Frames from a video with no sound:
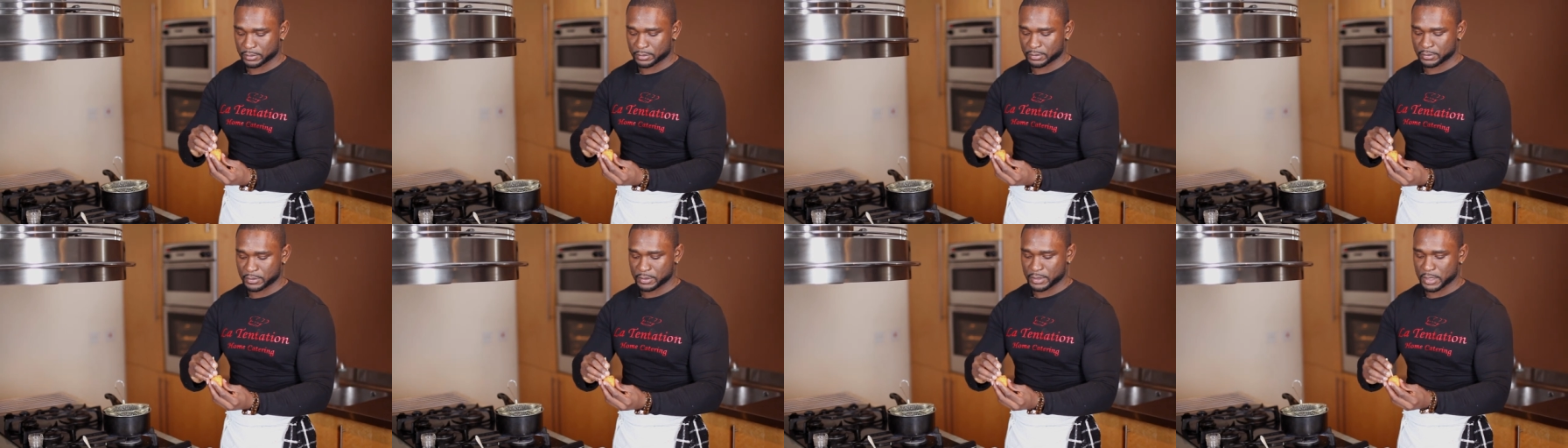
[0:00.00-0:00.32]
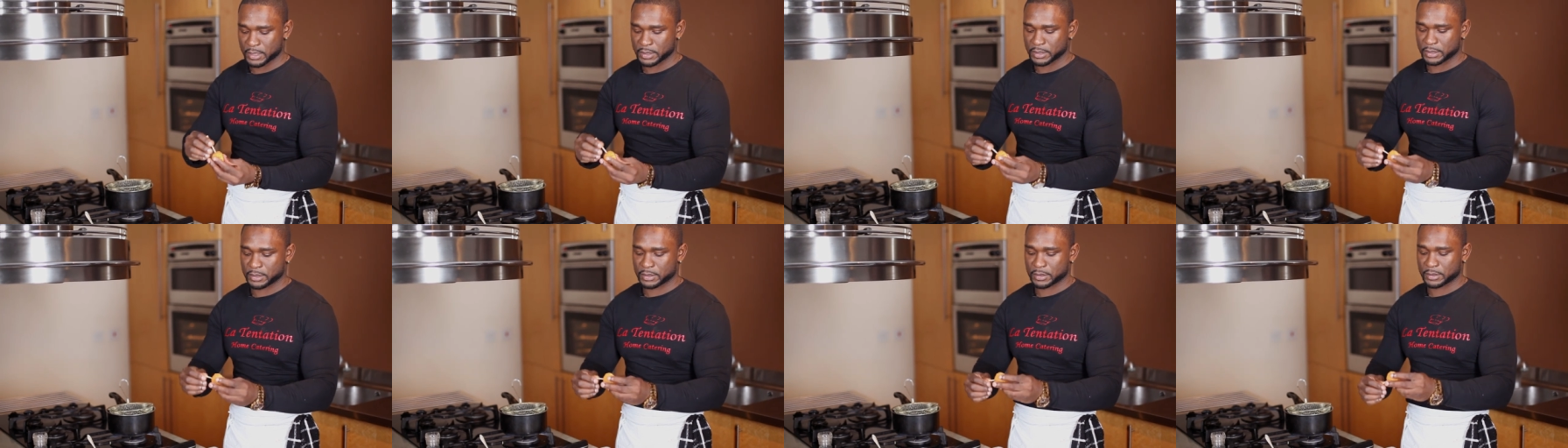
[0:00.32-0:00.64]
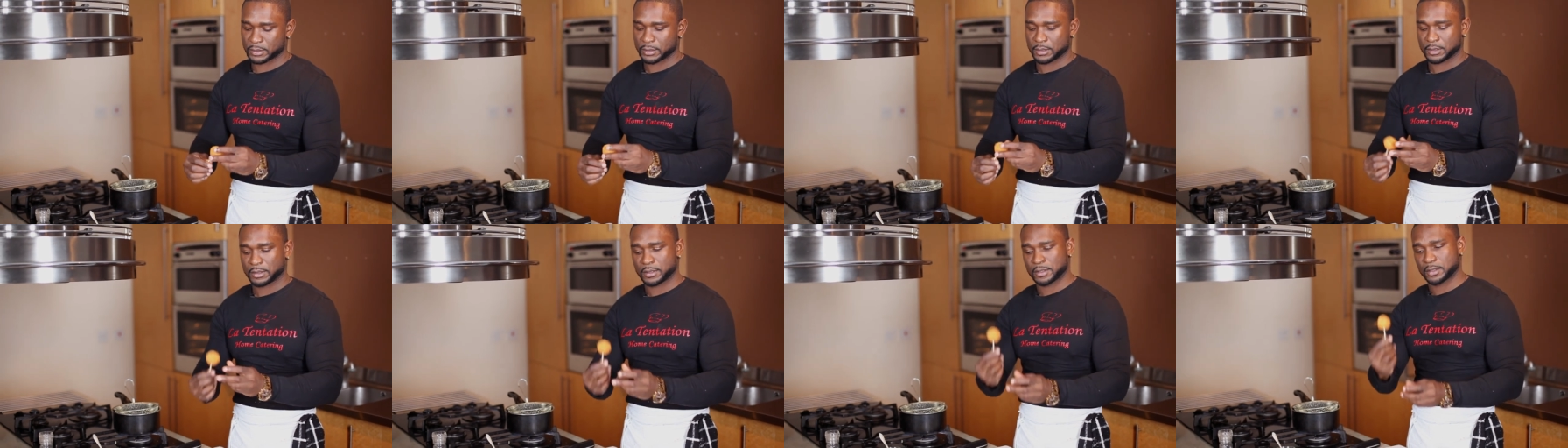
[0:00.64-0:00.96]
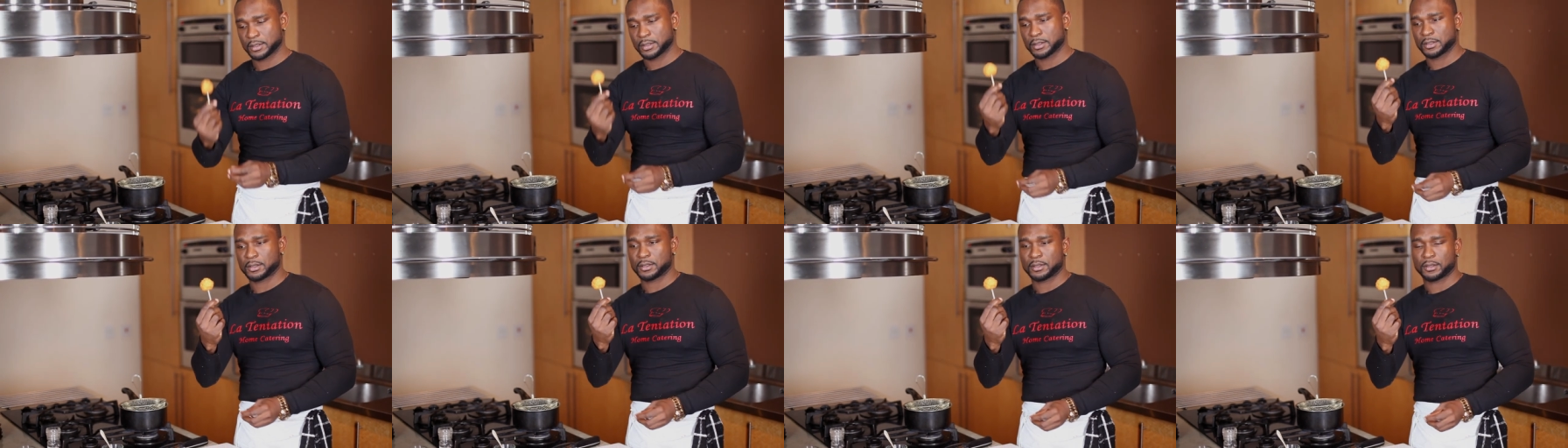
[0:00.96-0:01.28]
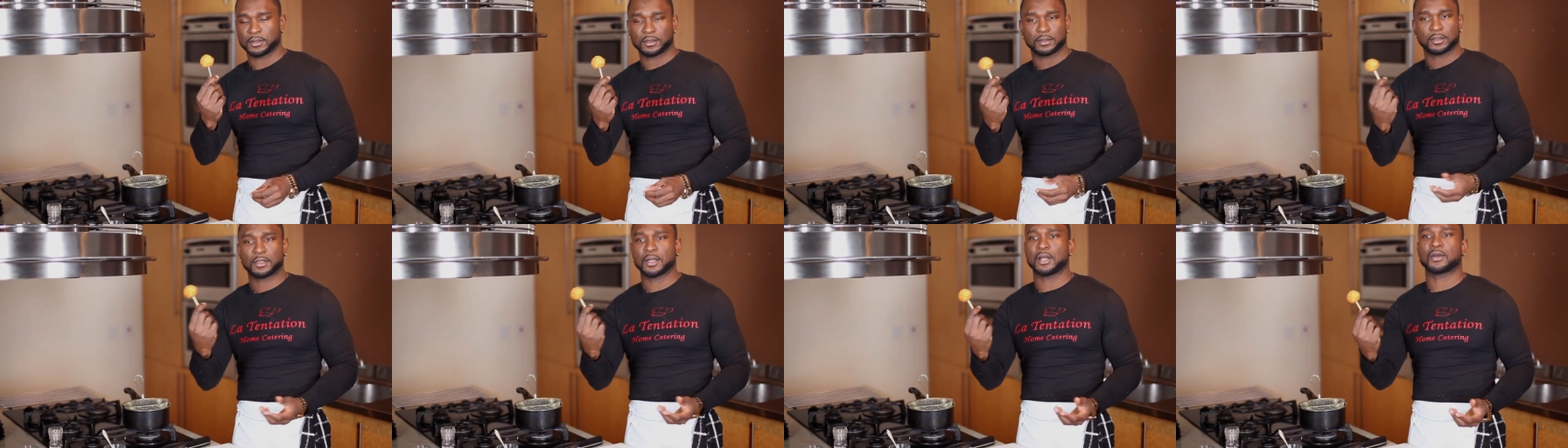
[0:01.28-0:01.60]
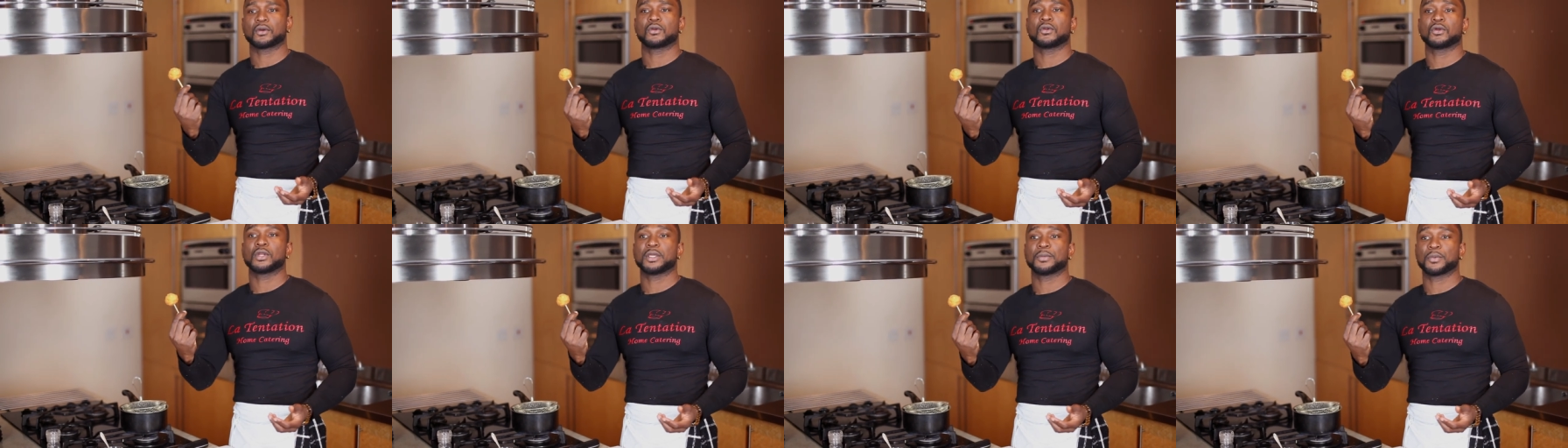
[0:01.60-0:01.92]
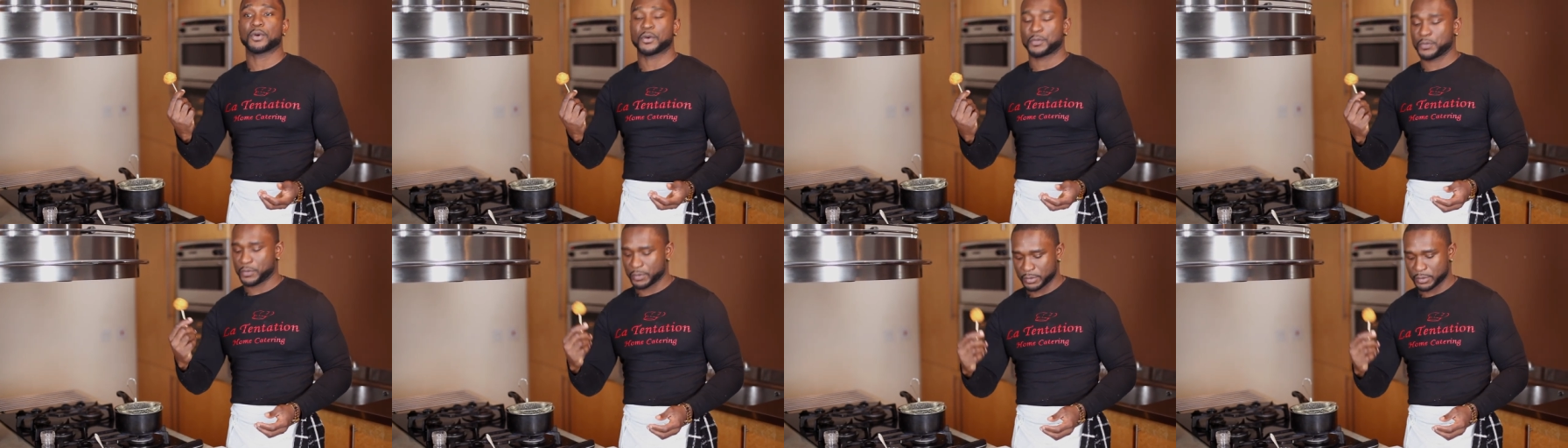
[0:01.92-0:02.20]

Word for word: just like this, like a lollipop.